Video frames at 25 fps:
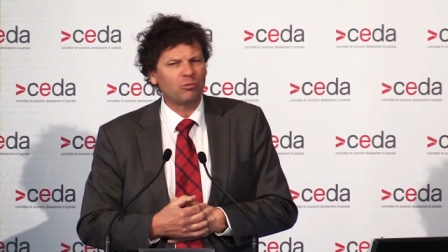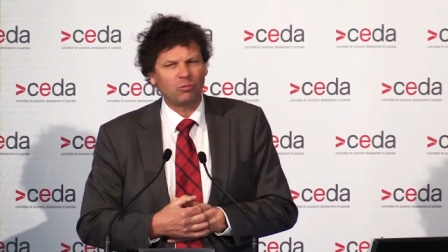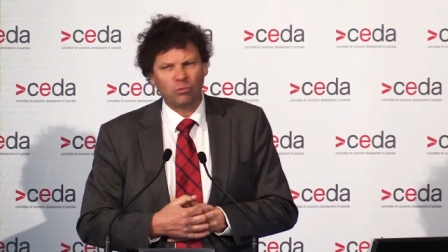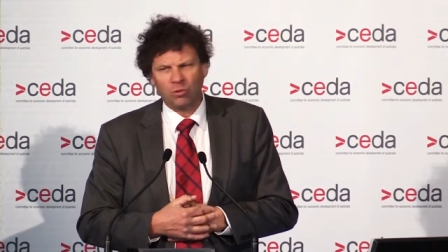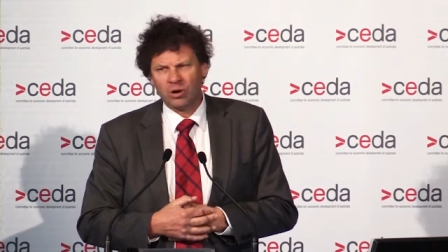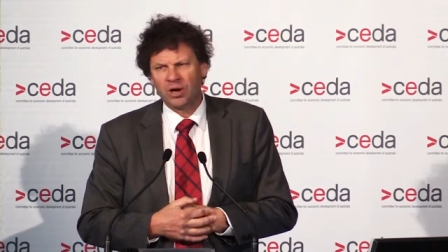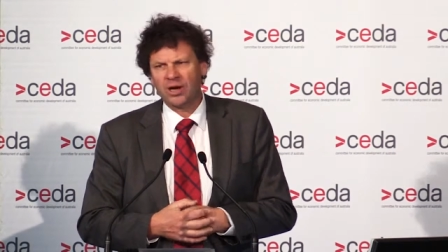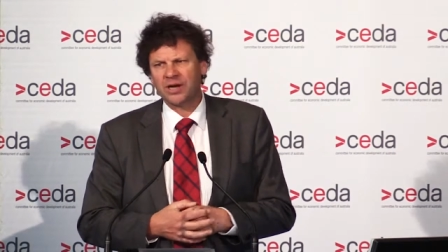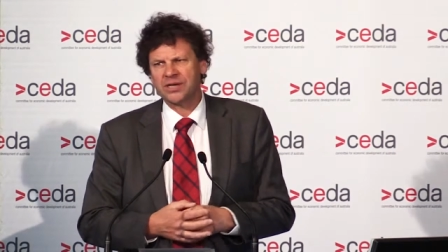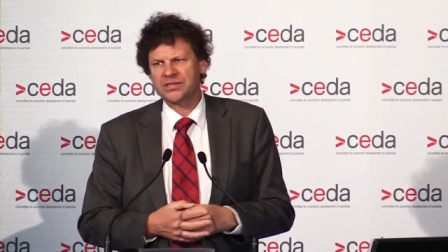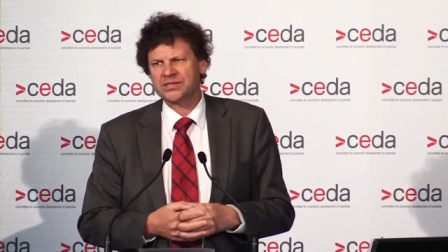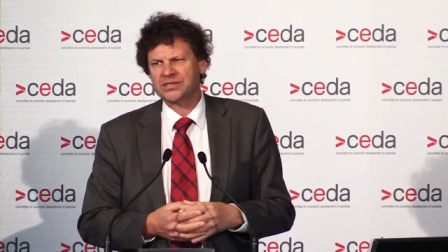
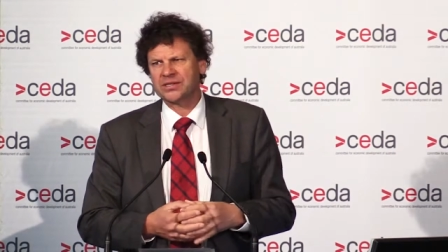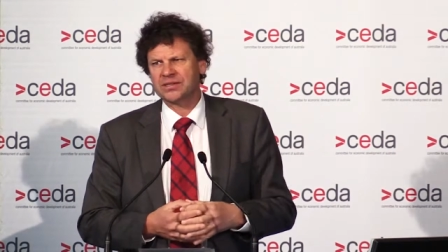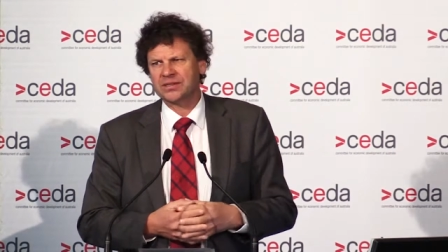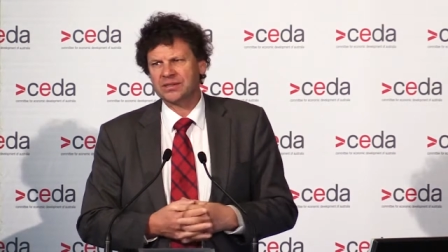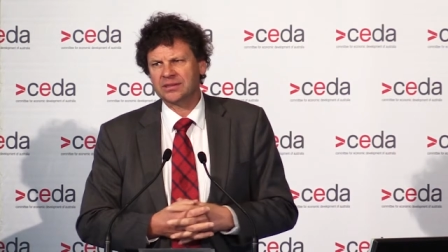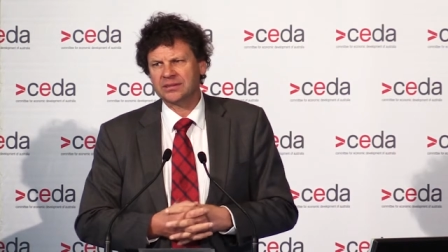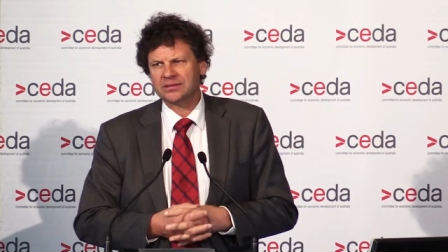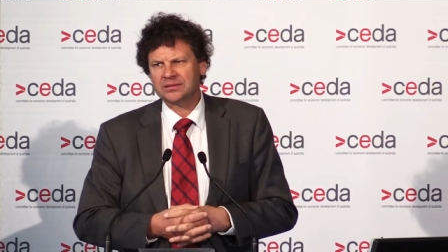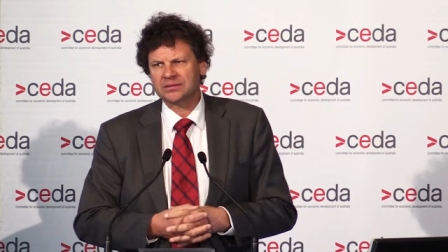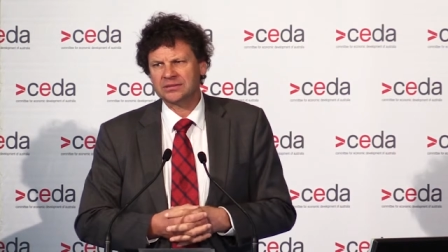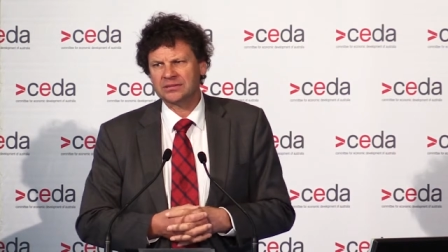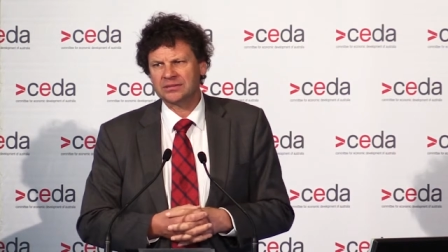
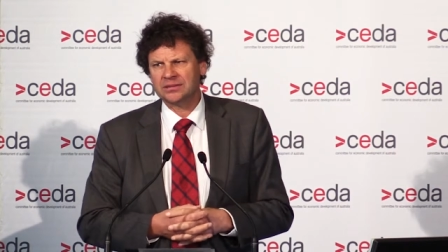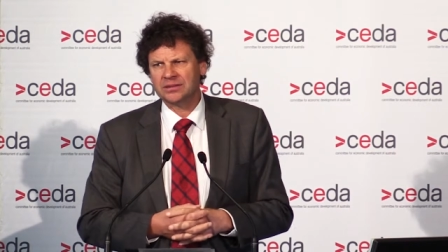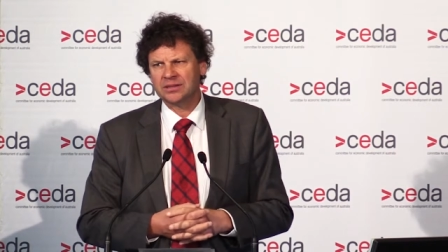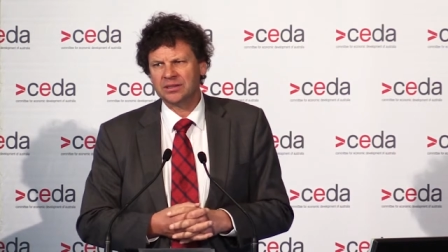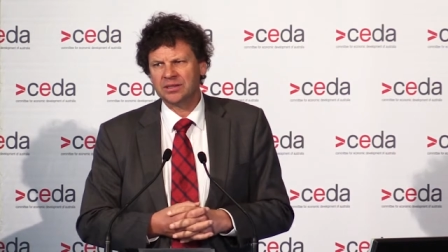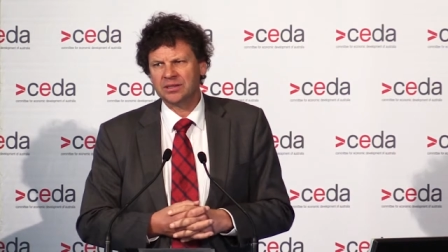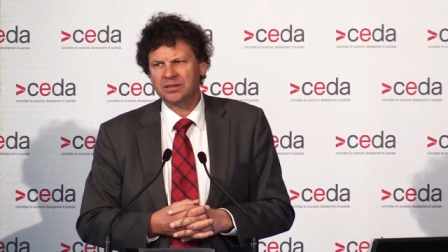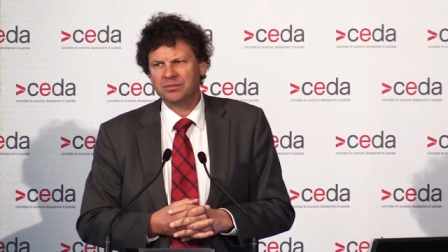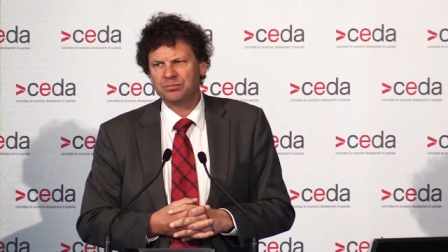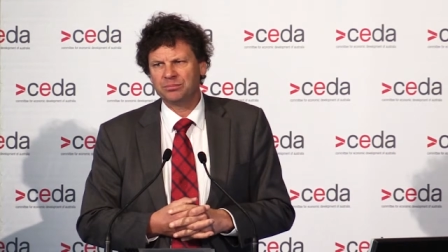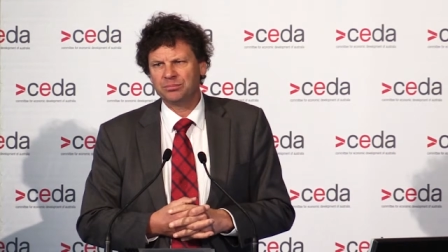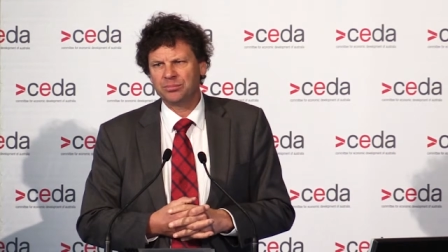wiser
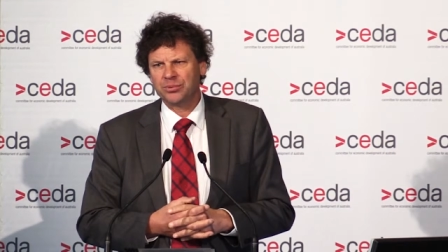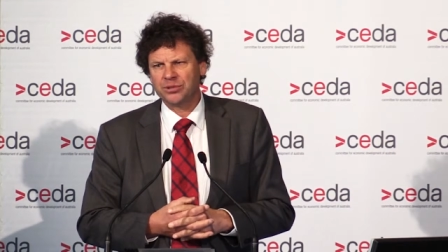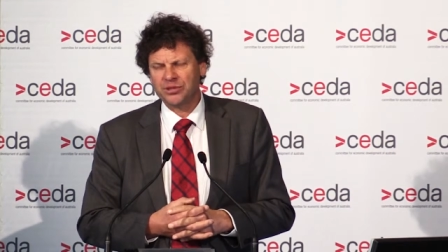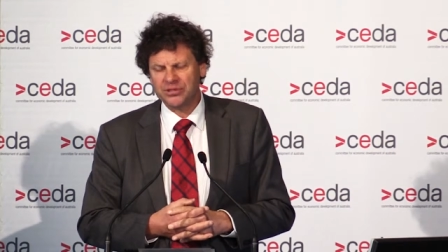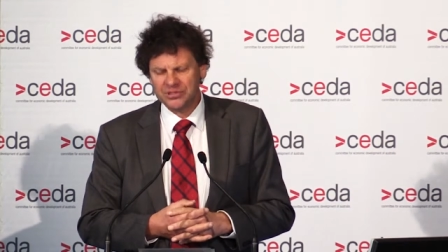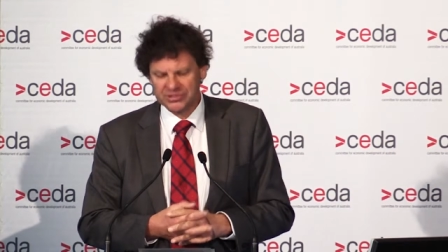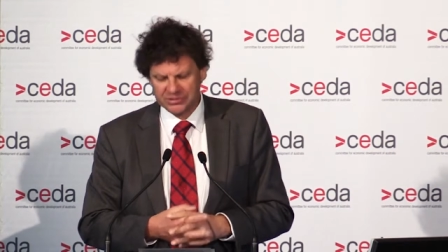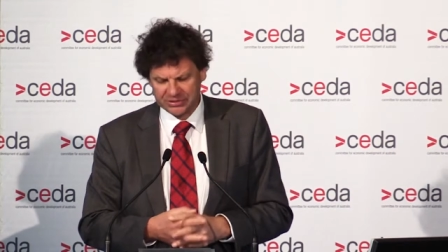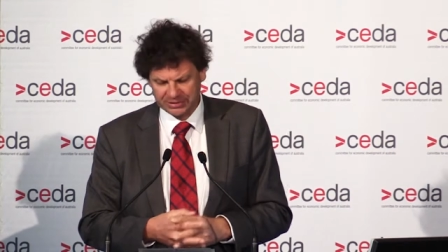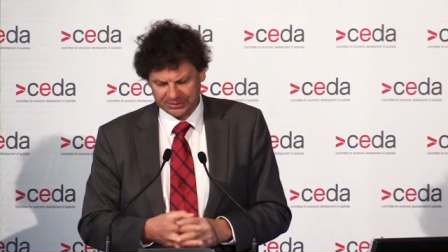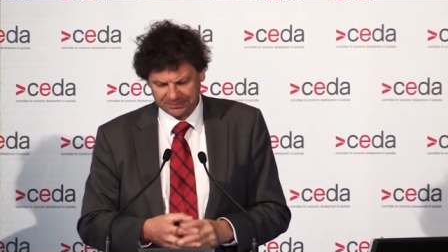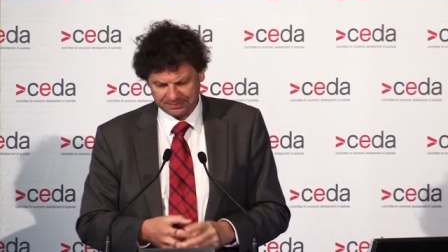
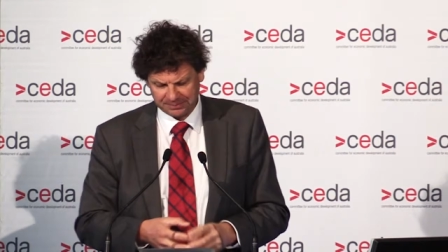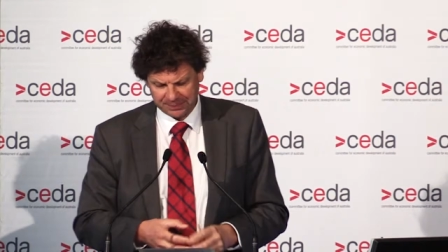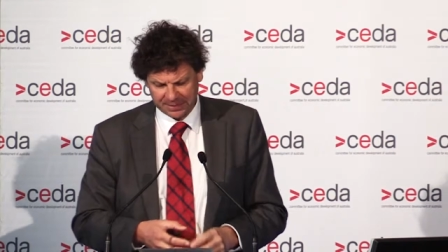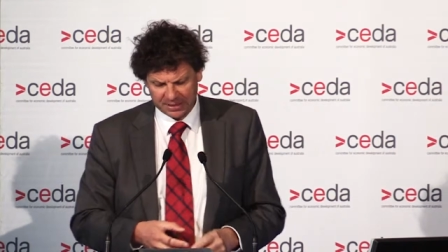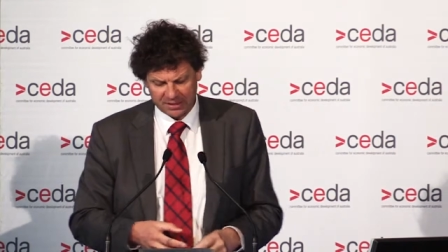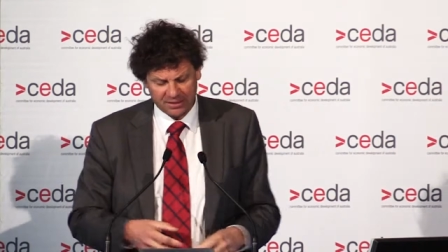person.